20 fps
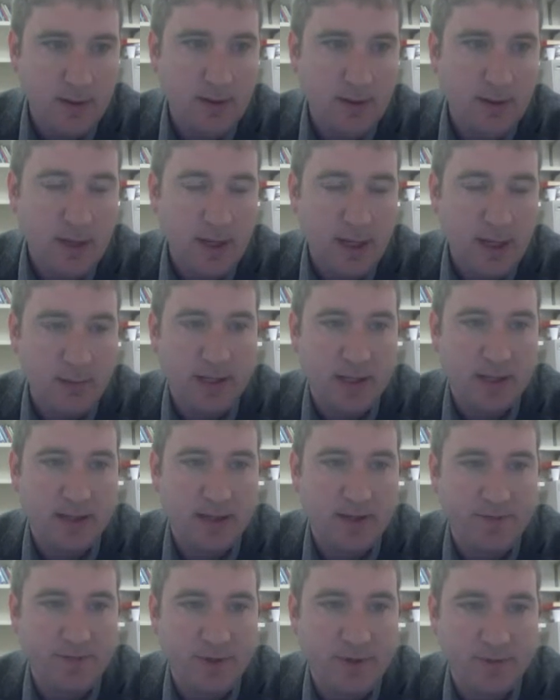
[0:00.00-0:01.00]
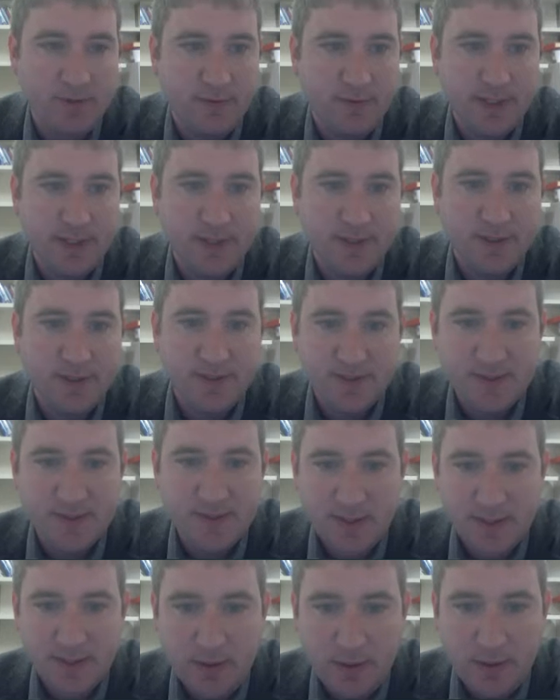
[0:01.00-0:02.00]
And my leftover is
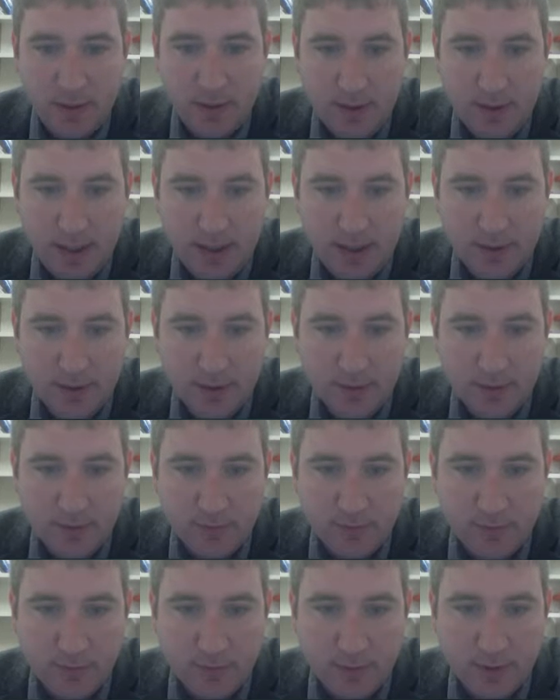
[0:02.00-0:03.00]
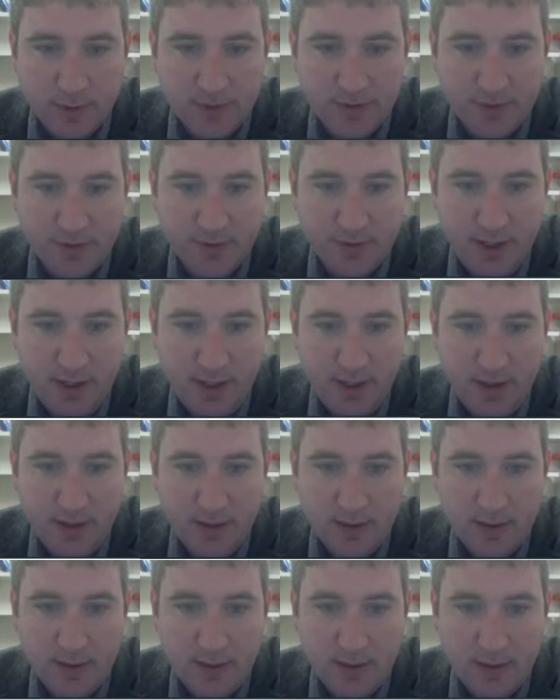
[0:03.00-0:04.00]
integral from 1 to 3
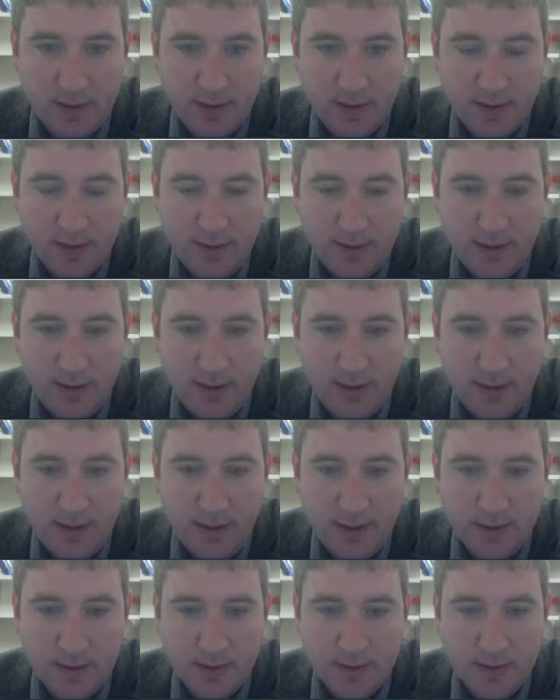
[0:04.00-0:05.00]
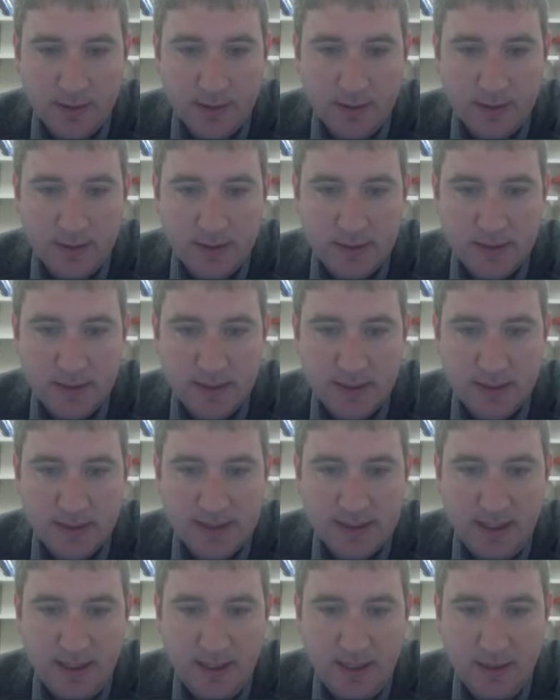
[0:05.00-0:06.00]
e to the
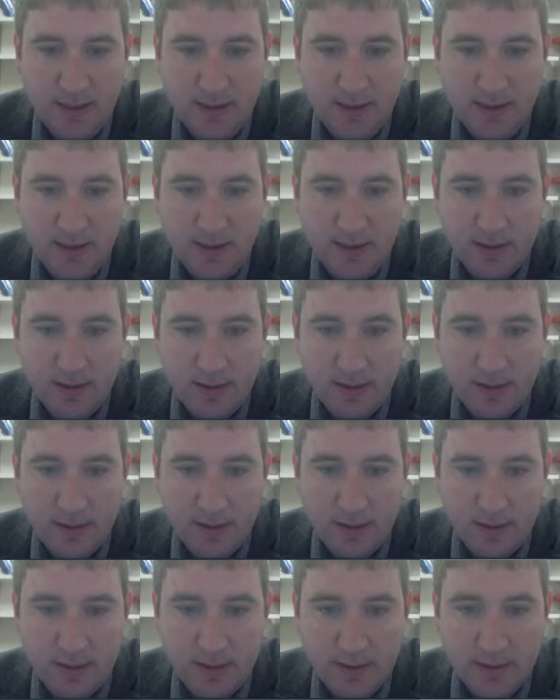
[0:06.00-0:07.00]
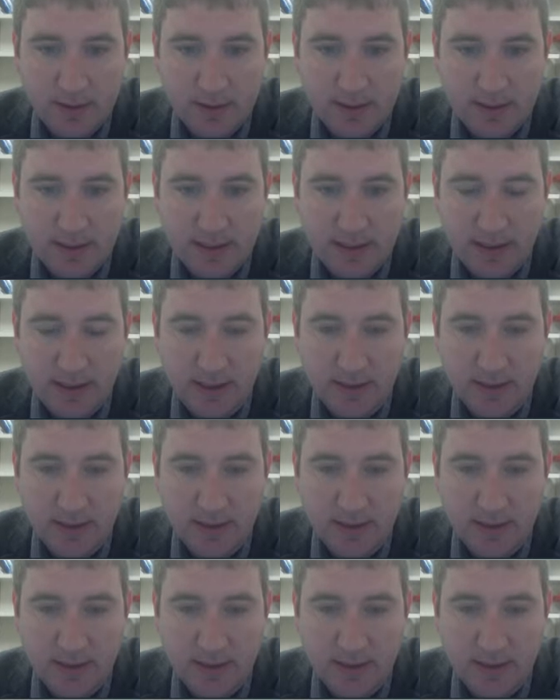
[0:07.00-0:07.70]
z dz.